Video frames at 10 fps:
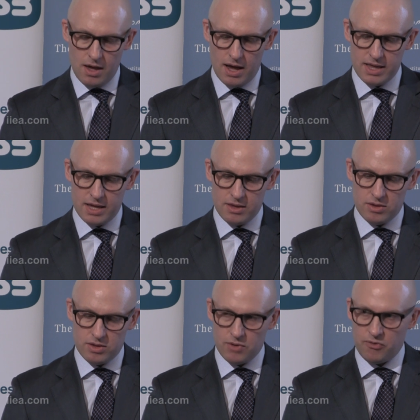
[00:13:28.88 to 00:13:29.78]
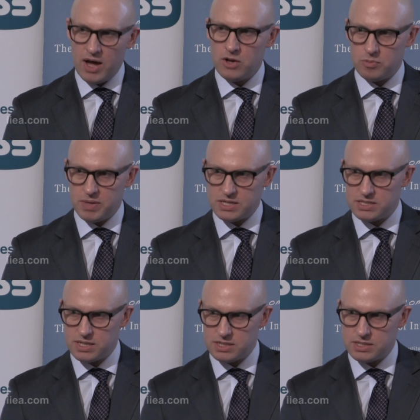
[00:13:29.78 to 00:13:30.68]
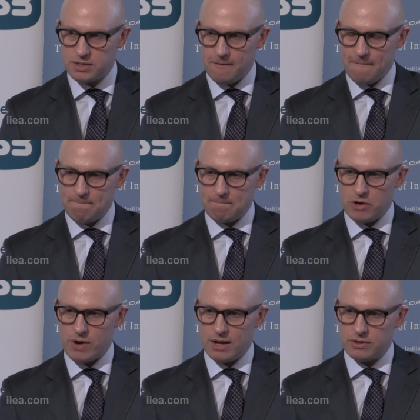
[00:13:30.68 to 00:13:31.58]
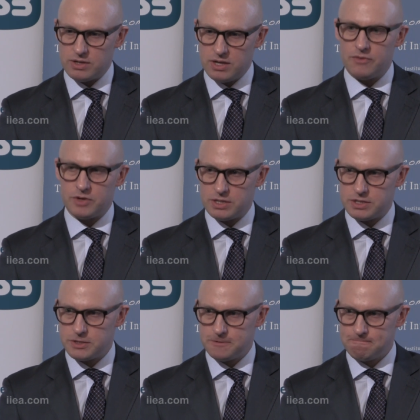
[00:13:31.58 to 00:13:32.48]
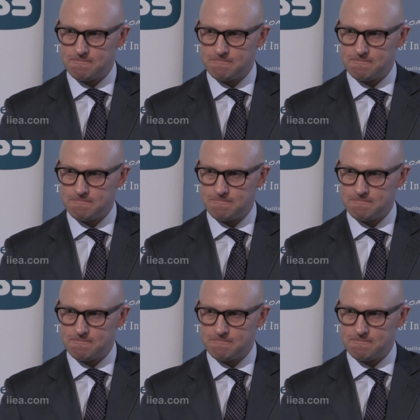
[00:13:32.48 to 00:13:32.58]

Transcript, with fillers: And then the final piece is around governance.